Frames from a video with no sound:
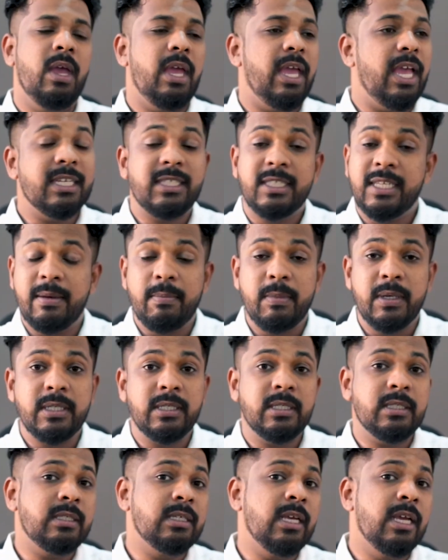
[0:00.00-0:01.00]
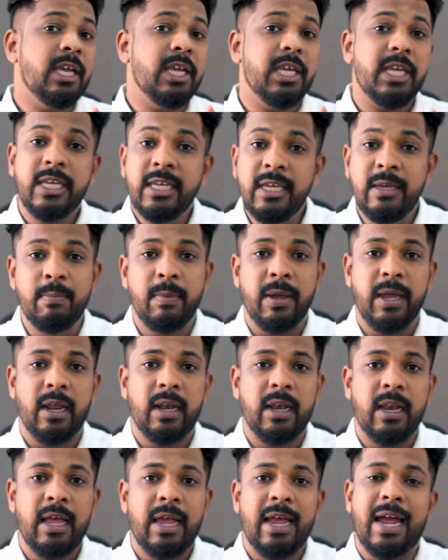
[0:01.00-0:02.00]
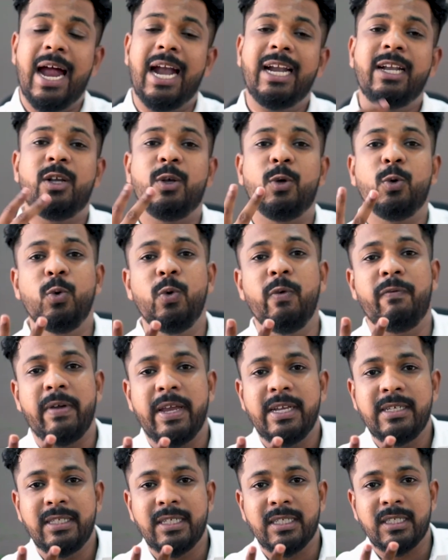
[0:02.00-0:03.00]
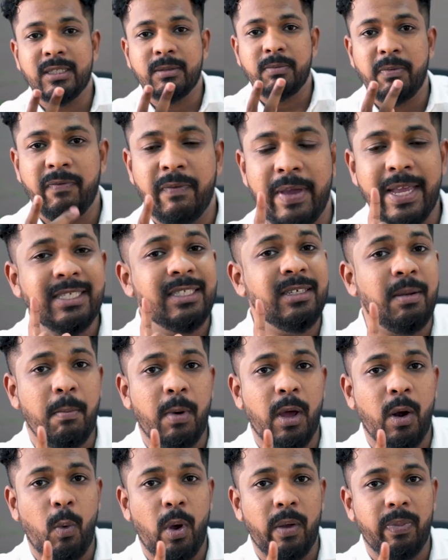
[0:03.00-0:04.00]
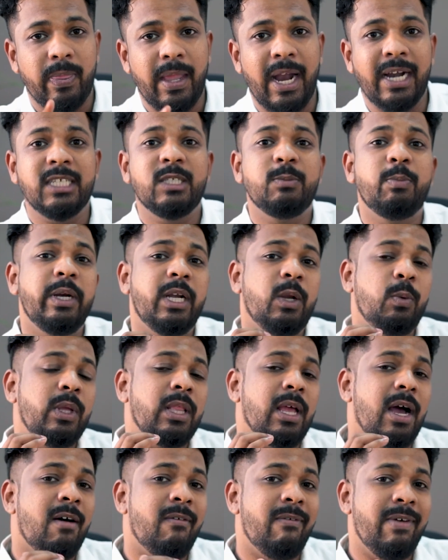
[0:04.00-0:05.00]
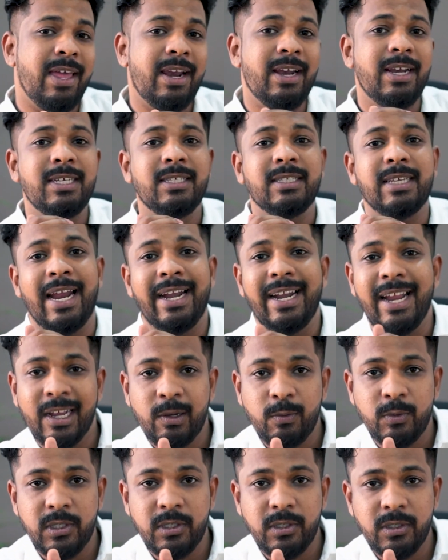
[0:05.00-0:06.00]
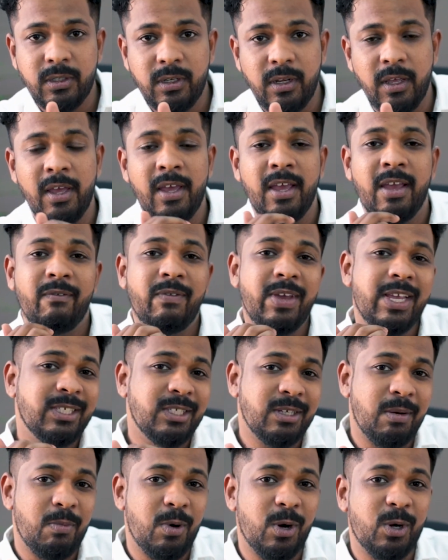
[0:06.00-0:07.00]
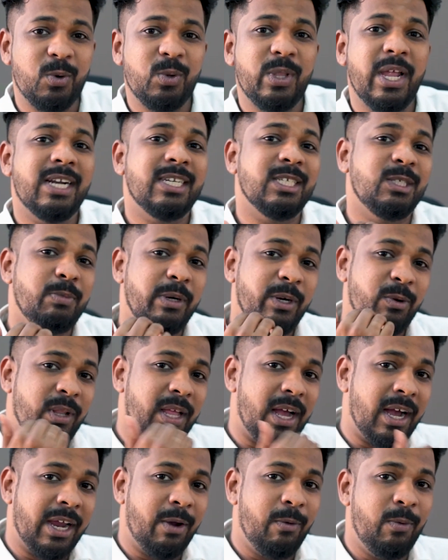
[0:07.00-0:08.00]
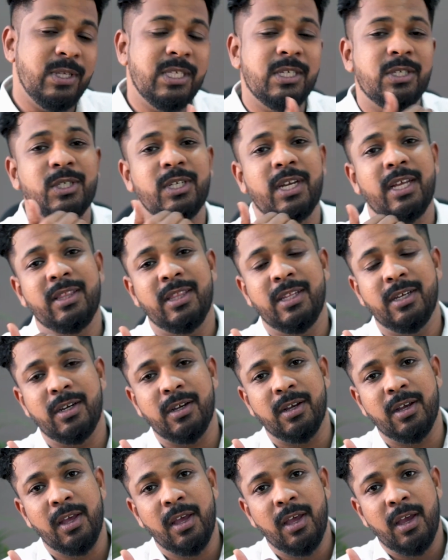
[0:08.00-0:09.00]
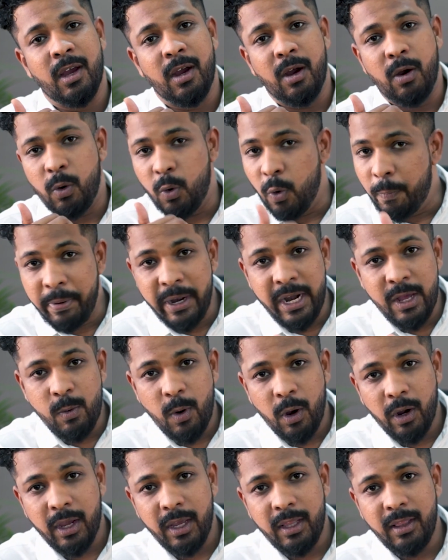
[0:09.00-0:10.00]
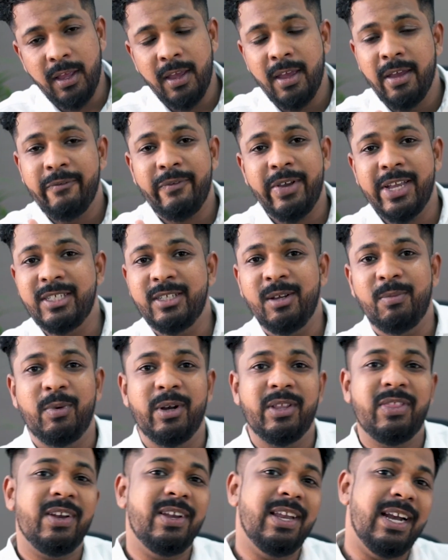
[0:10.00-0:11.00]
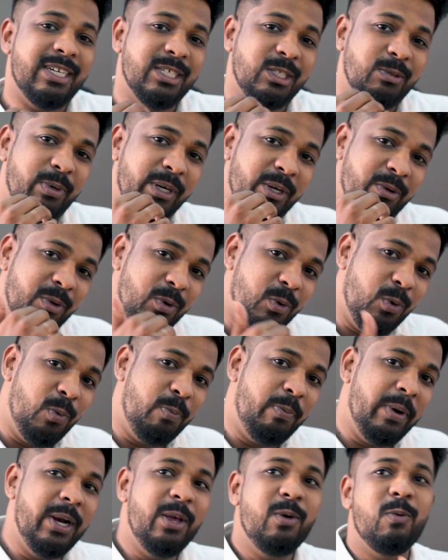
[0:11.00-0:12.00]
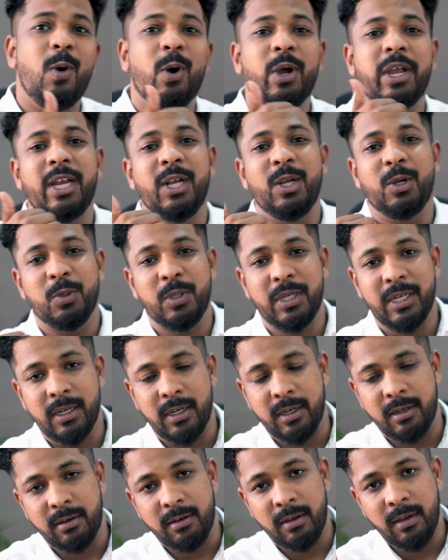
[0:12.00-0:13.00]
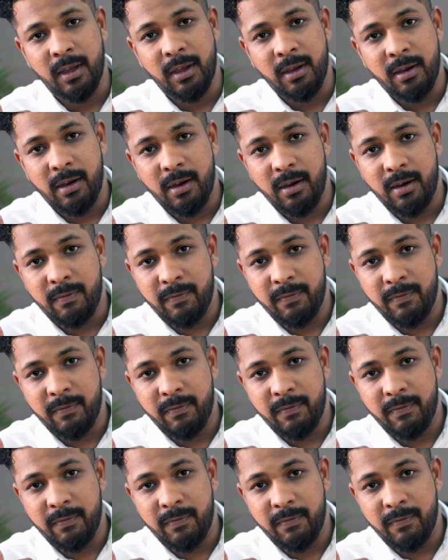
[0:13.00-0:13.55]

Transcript: SMS, email at two phases. Phase number 1, that is between awareness and acquisition. Phase number 2, that is between acquisition and the OPD walk-in. Phase number 3, that is between OPD walk-in to the